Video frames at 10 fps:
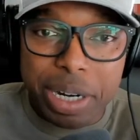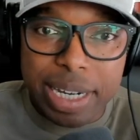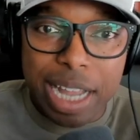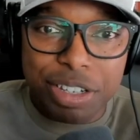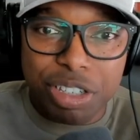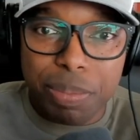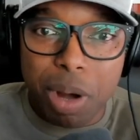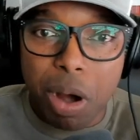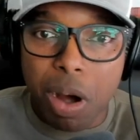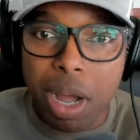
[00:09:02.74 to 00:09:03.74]
and catches a
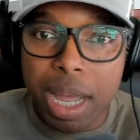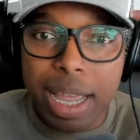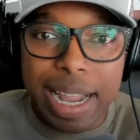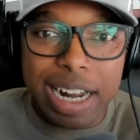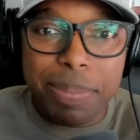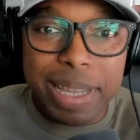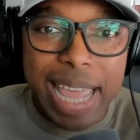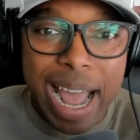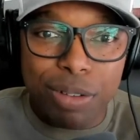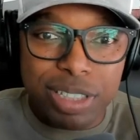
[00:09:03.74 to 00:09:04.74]
ball. It'd
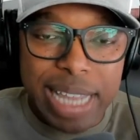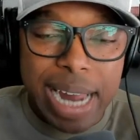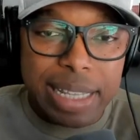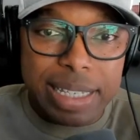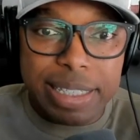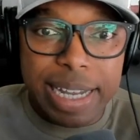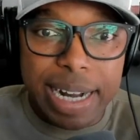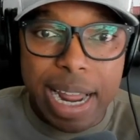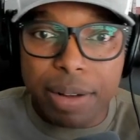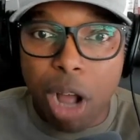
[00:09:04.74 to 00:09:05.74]
be outstanding to
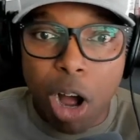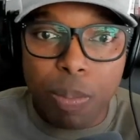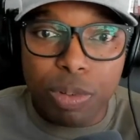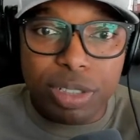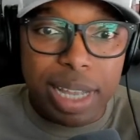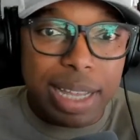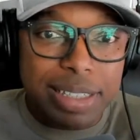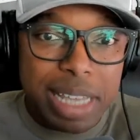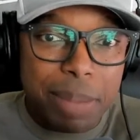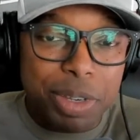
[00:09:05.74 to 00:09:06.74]
see that. Almost
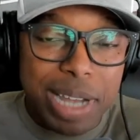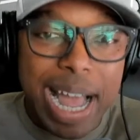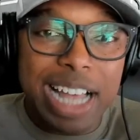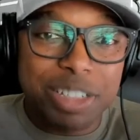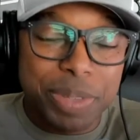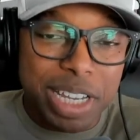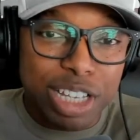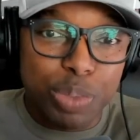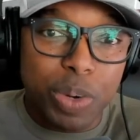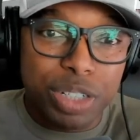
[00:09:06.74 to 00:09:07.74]
like Samuel Cosmi
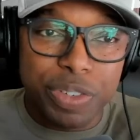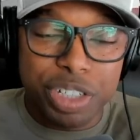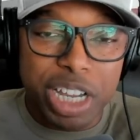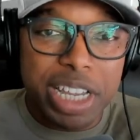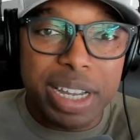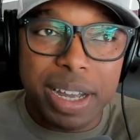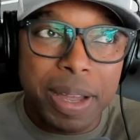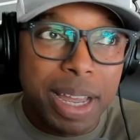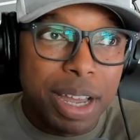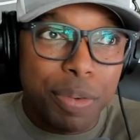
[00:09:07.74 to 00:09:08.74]
against West
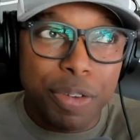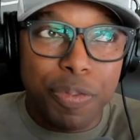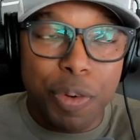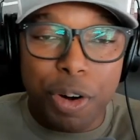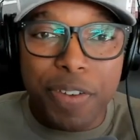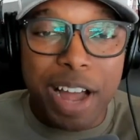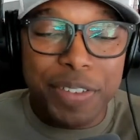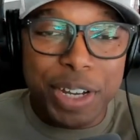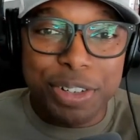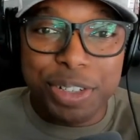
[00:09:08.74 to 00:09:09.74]
Virginia, what, 4 or
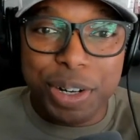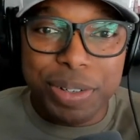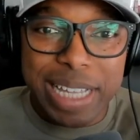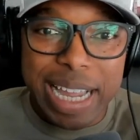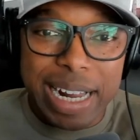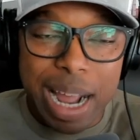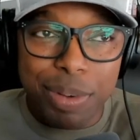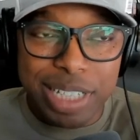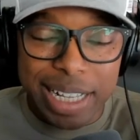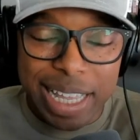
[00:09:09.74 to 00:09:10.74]
5 years ago did. I
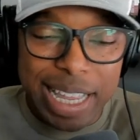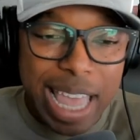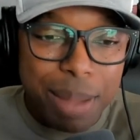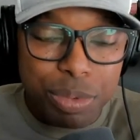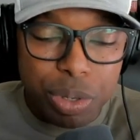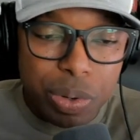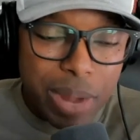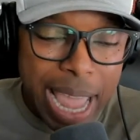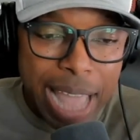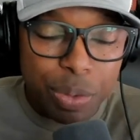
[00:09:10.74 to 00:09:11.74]
was at that game
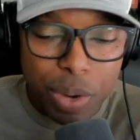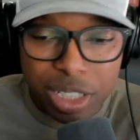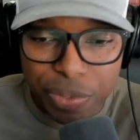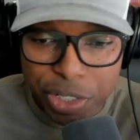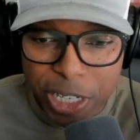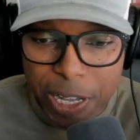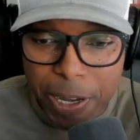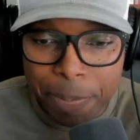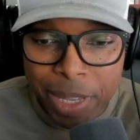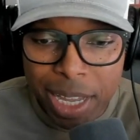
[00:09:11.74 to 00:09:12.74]
too at West
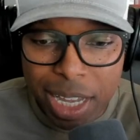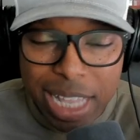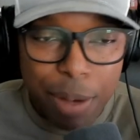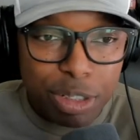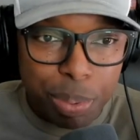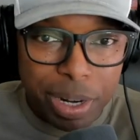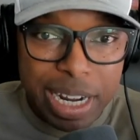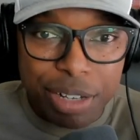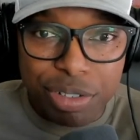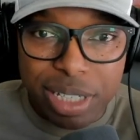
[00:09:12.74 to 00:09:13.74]
Virginia. That was
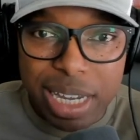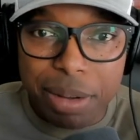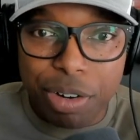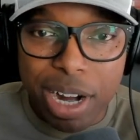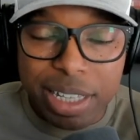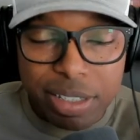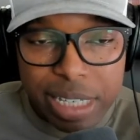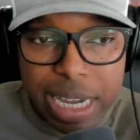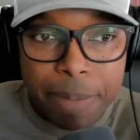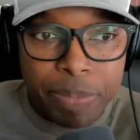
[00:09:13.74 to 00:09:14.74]
pretty interesting and great to
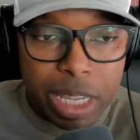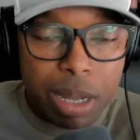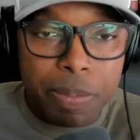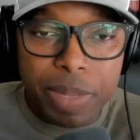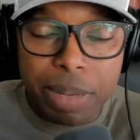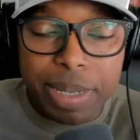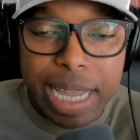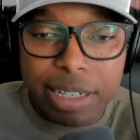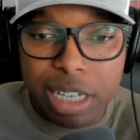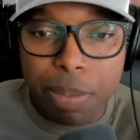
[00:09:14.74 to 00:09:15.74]
see him
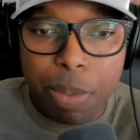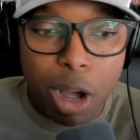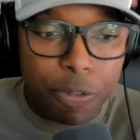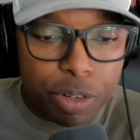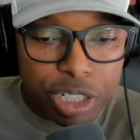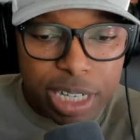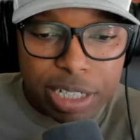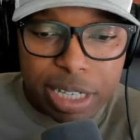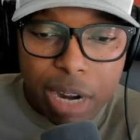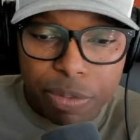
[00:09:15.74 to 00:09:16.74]
catch that ball for a
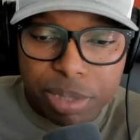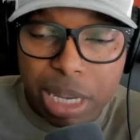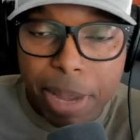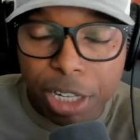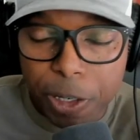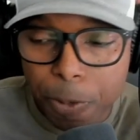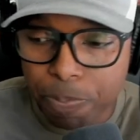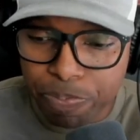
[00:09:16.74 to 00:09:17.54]
touchdown from Sam Ellinger.